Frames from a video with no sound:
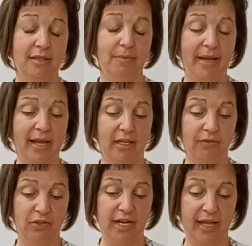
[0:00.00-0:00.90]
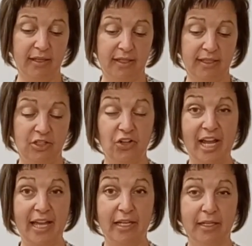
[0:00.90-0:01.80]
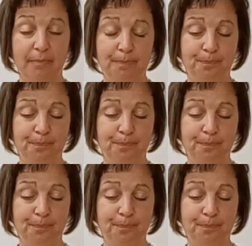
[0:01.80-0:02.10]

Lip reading: the back of your neck, in your head.